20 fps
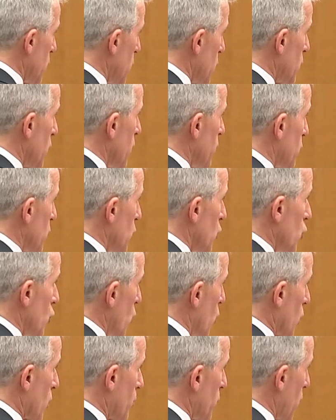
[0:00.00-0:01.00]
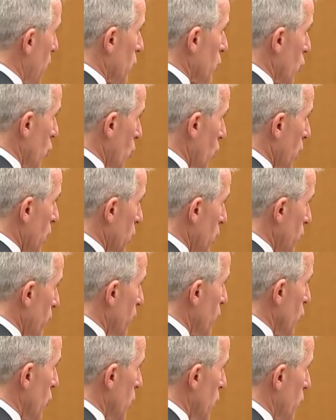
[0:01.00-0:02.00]
He lives in New York, but I don't know where he
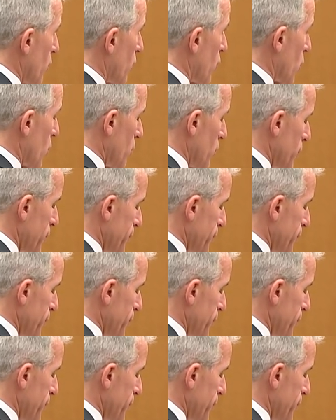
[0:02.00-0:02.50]
flew here from.